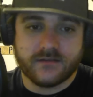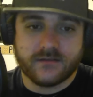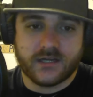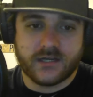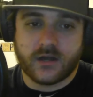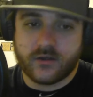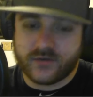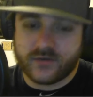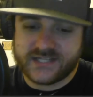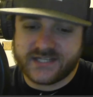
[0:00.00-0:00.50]
You
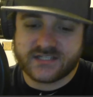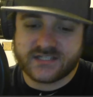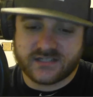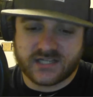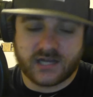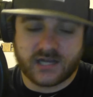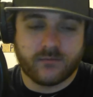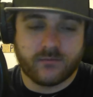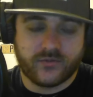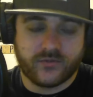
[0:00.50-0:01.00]
know, he's a
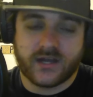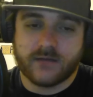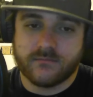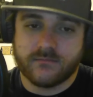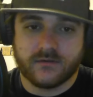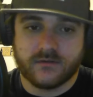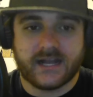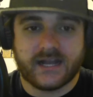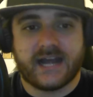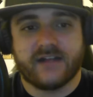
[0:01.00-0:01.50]

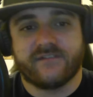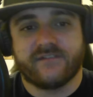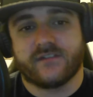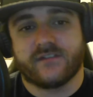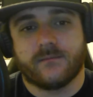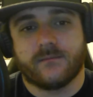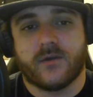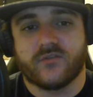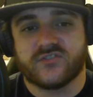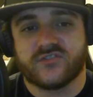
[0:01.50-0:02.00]
double-double guy for
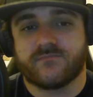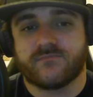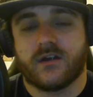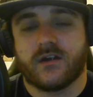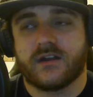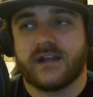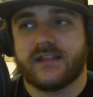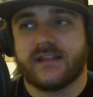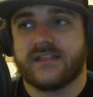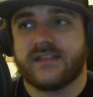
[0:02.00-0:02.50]
the most
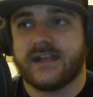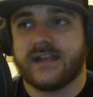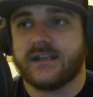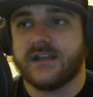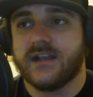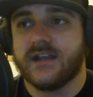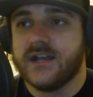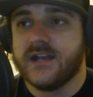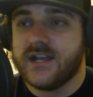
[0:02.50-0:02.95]
part, I think.